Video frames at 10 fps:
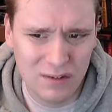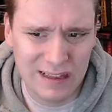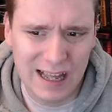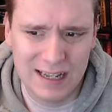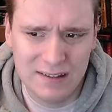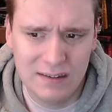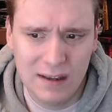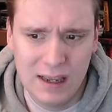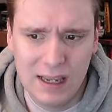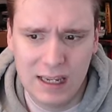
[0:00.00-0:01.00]
lines,
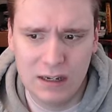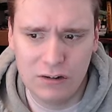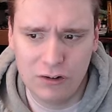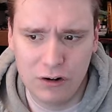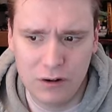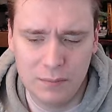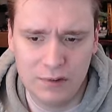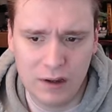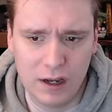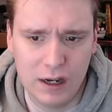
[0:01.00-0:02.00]
in terms
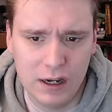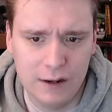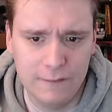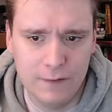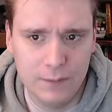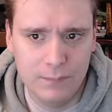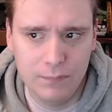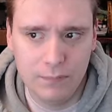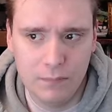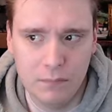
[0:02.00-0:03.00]
of
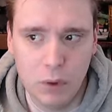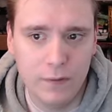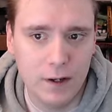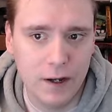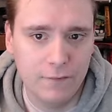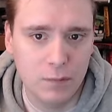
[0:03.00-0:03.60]
moving on from